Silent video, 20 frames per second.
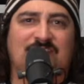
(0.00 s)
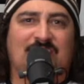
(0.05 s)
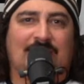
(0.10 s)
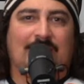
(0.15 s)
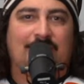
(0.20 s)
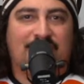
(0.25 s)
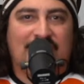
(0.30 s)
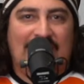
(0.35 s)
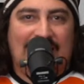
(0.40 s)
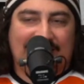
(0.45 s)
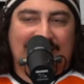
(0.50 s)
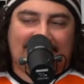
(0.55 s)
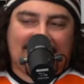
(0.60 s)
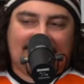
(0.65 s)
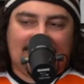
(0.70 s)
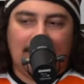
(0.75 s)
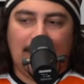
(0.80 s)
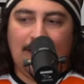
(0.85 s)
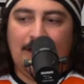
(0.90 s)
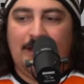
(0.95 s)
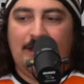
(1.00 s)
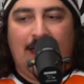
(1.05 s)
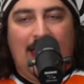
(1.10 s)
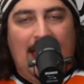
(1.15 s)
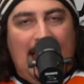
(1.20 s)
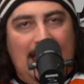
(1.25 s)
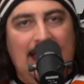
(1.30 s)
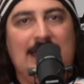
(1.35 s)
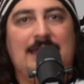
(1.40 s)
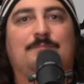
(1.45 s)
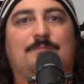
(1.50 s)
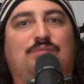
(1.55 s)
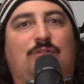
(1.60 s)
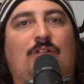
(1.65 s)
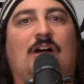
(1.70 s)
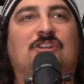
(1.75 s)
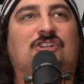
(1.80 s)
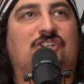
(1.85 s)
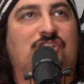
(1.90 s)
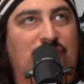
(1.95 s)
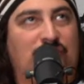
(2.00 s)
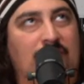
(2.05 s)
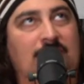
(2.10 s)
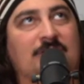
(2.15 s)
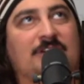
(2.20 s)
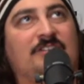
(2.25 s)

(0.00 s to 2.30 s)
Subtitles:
Like, if that's A+ Sean